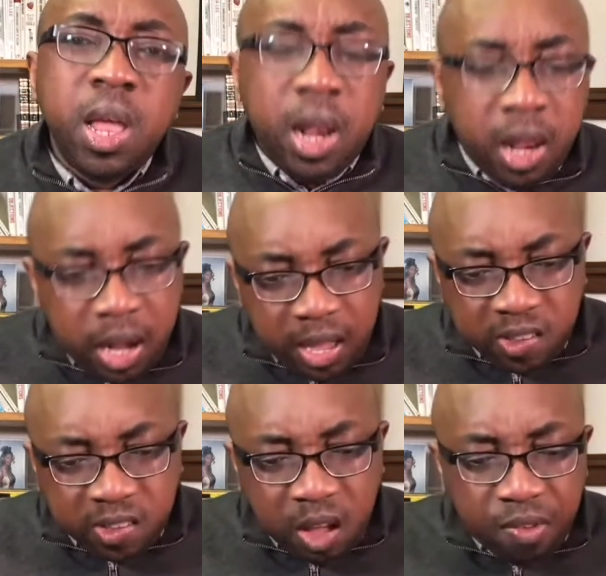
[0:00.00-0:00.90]
The
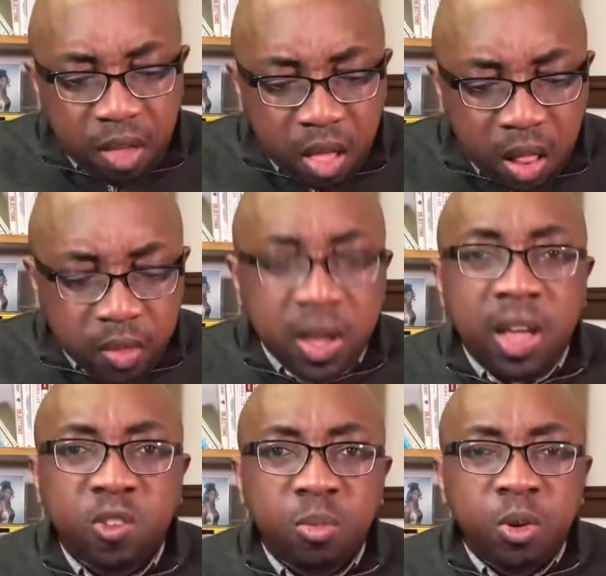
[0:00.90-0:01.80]
list of all the
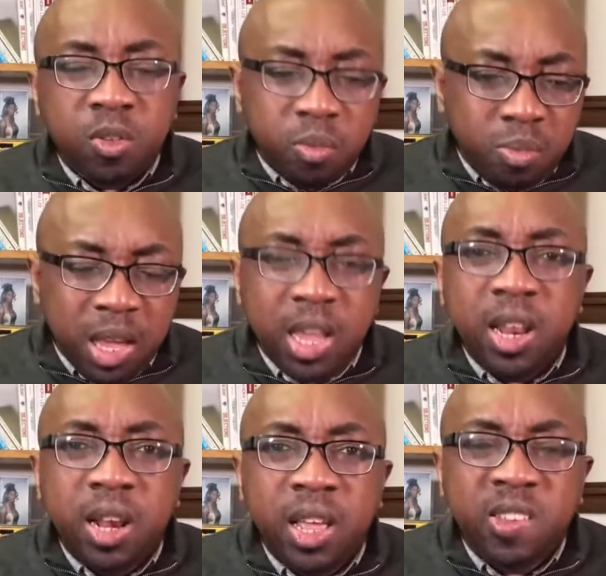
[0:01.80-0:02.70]
customers, making a
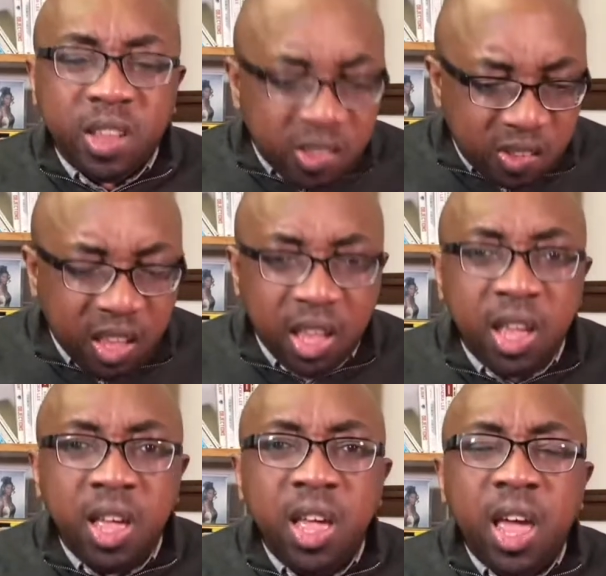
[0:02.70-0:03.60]
list
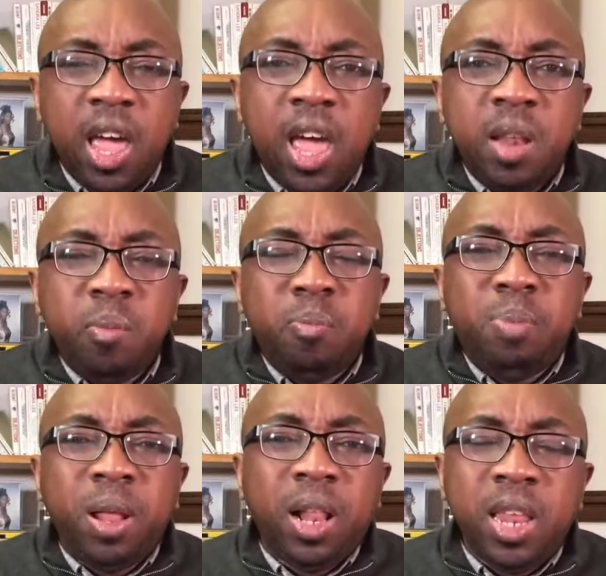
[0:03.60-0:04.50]
and
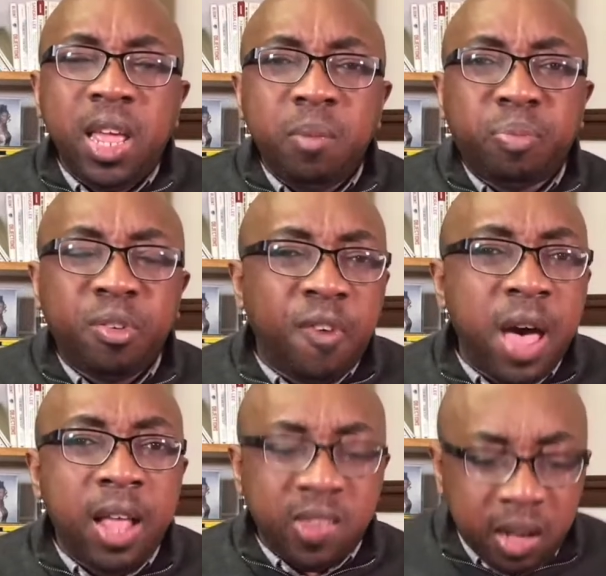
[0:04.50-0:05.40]
building
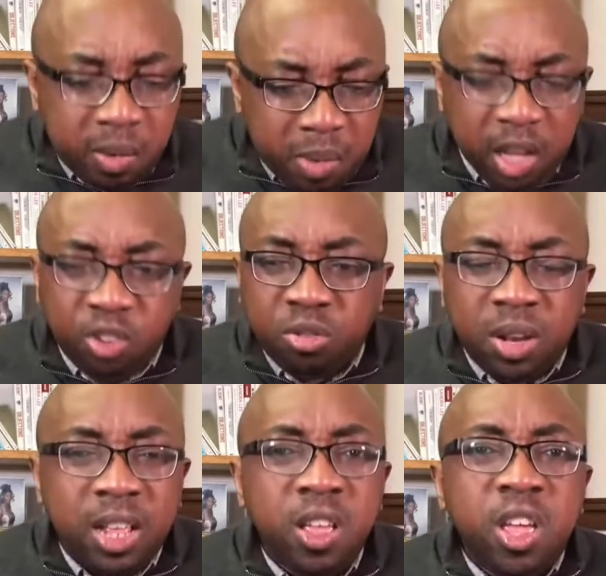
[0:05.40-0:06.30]
profiles and making sure
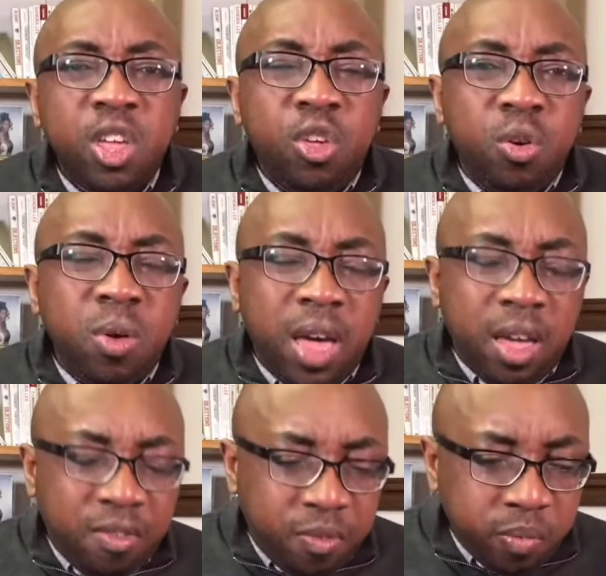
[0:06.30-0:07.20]
that
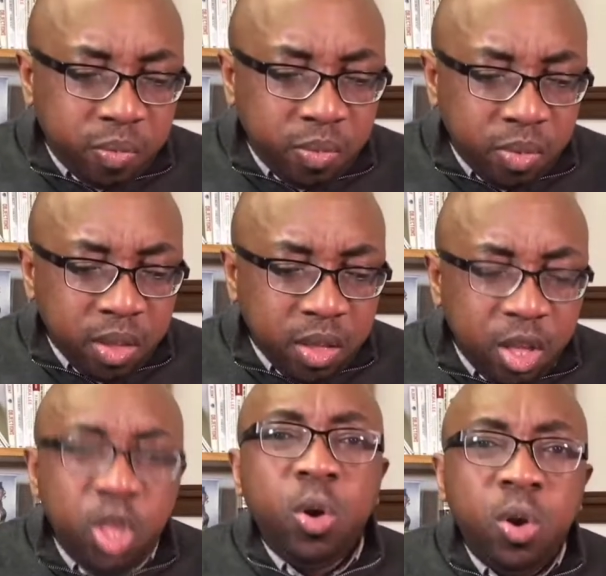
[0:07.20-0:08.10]

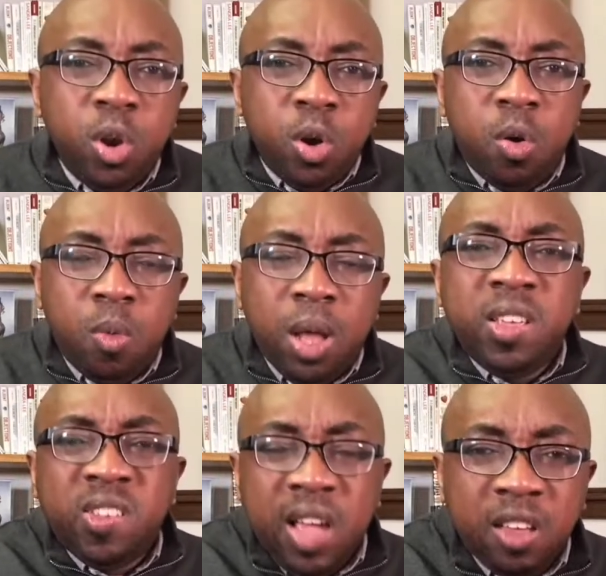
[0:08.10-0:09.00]
you know what
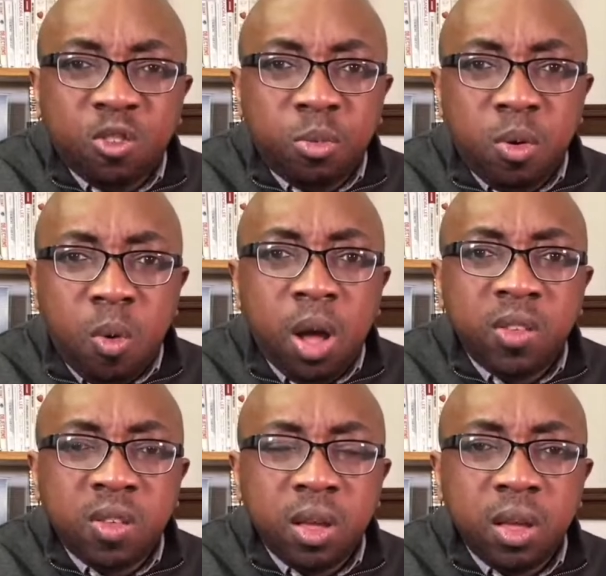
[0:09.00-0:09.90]
this customer
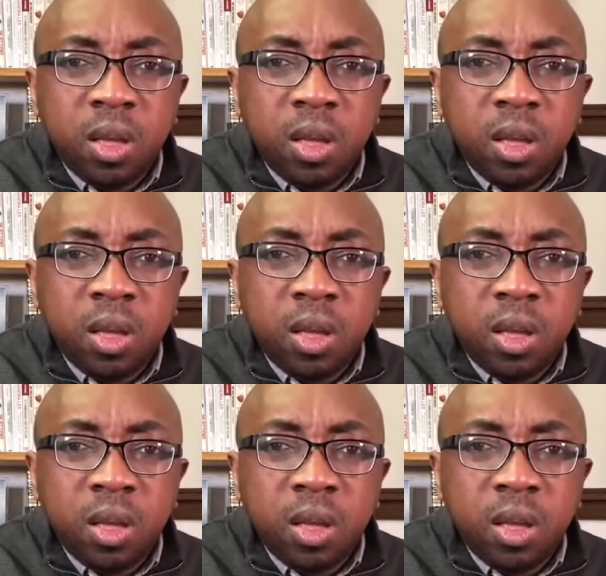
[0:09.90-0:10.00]
wants